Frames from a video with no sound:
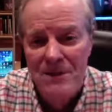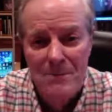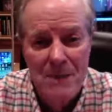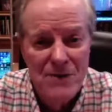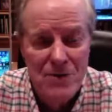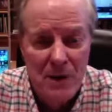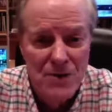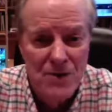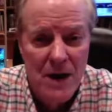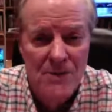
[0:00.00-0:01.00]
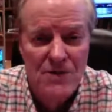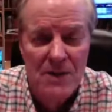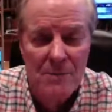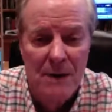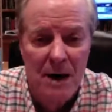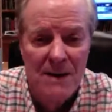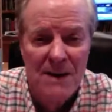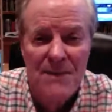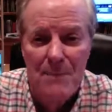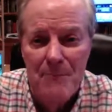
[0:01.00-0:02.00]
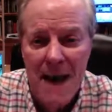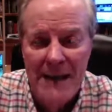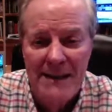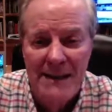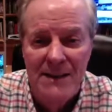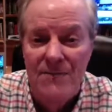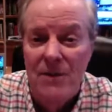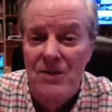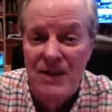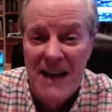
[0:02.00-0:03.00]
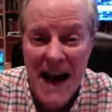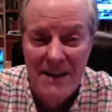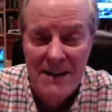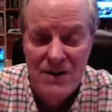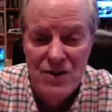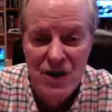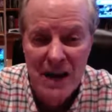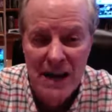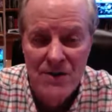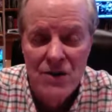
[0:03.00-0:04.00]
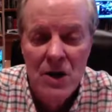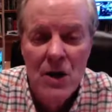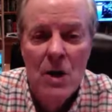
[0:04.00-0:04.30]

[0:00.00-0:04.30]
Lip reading: the best restaurants in America, the banking, the first cotton exchange.